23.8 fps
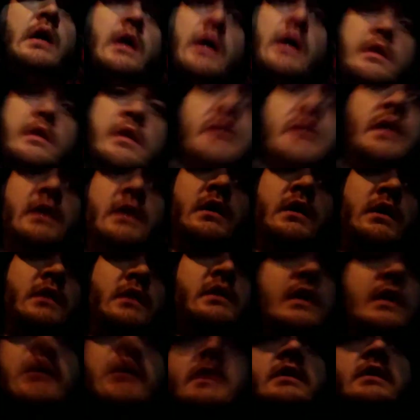And
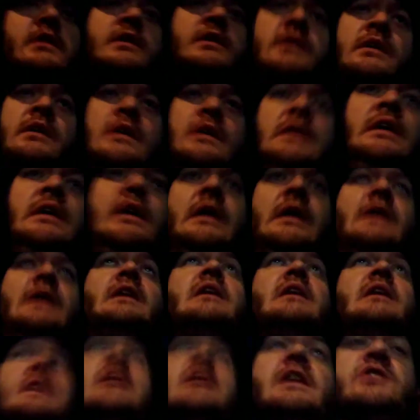then, yeah,
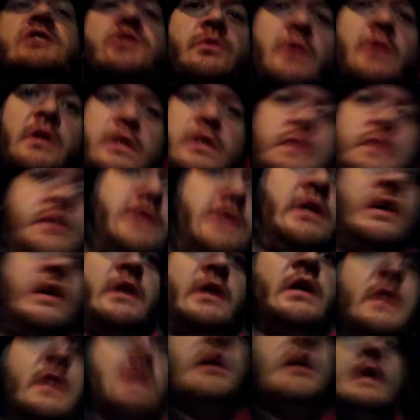as you heard,
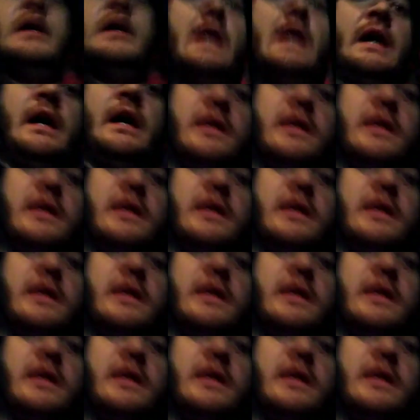I